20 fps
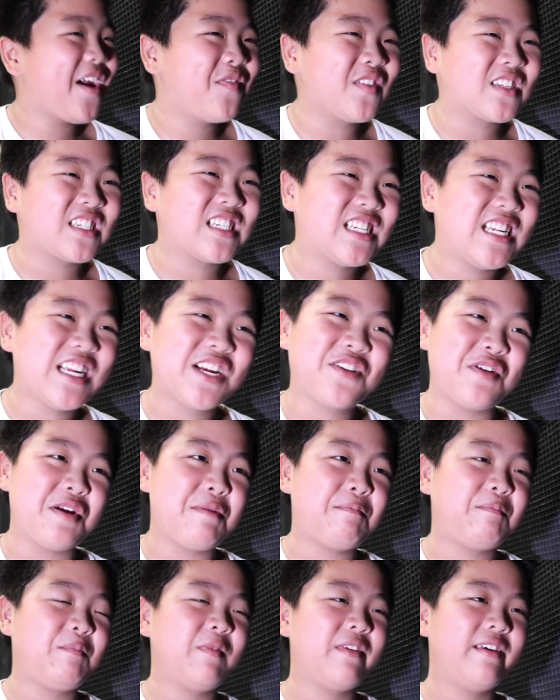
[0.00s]
keep this a secret.
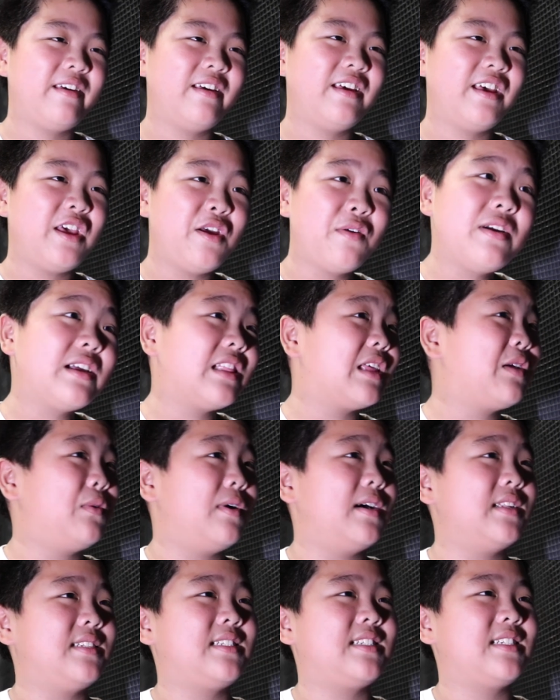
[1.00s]
It really
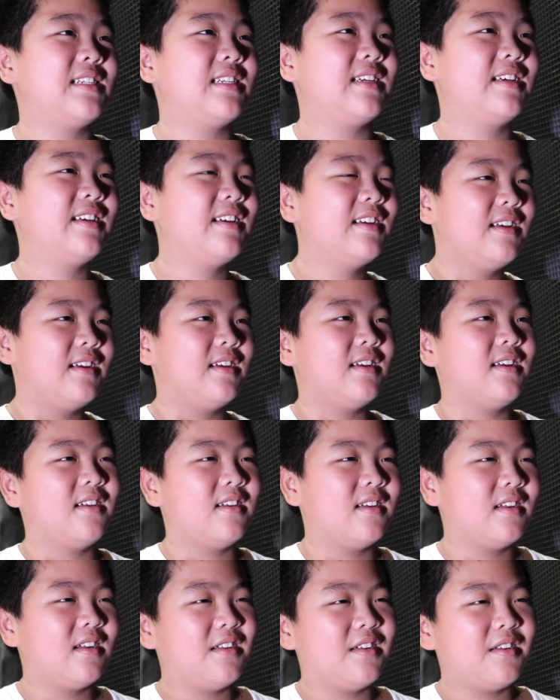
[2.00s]
was.
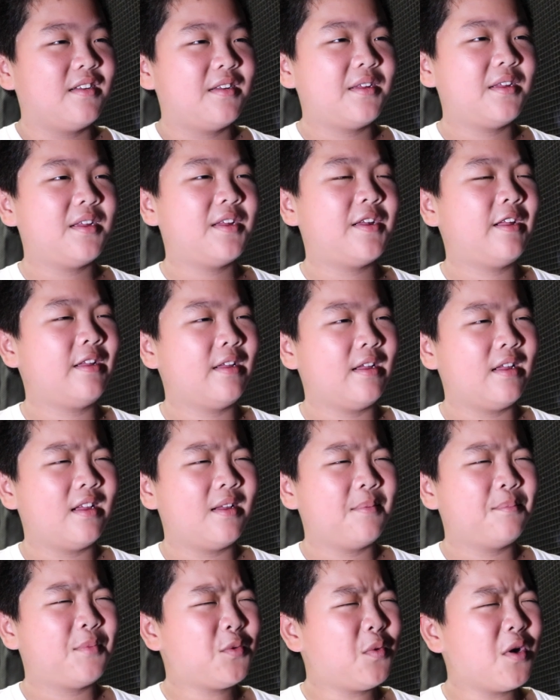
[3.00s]

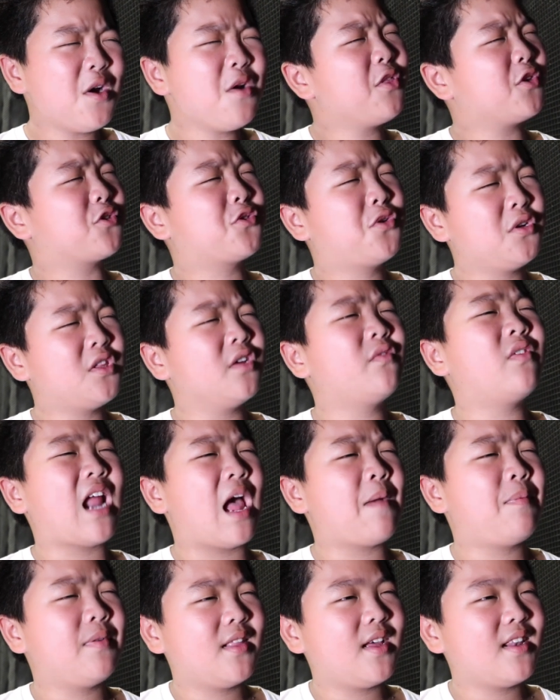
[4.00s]
You want to know the truth of what
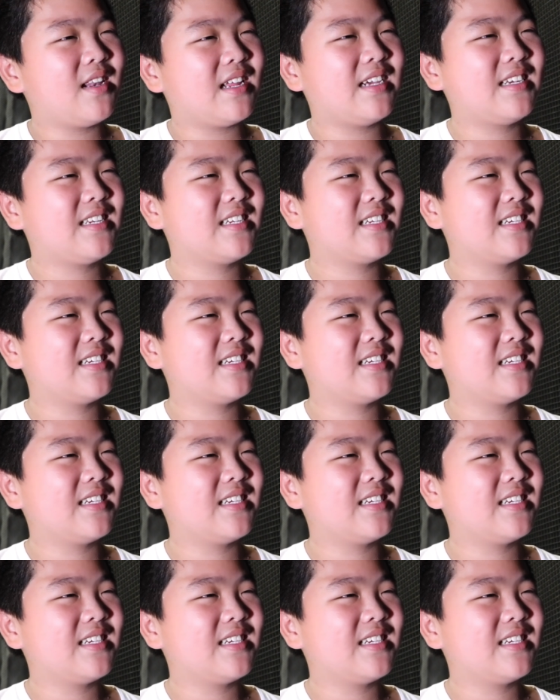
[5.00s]
happened that night?